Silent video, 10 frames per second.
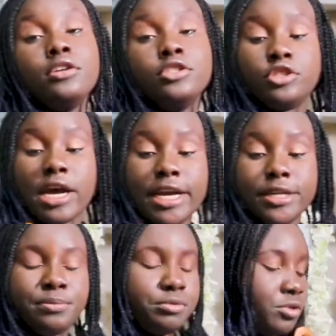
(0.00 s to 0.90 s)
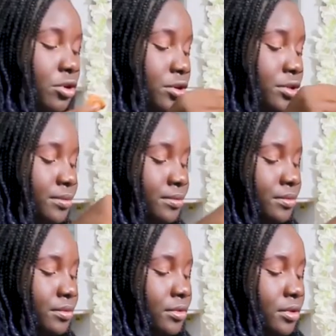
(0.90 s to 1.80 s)
dried prawn.
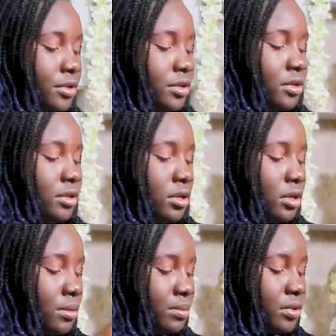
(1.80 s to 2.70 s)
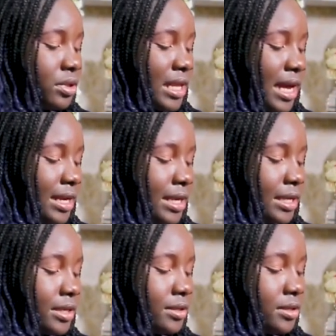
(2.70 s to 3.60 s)
Put that
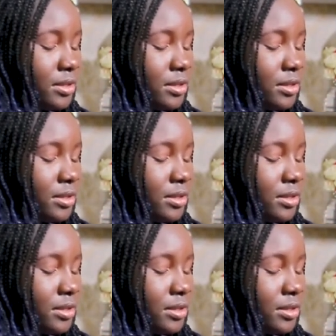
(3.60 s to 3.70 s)
in.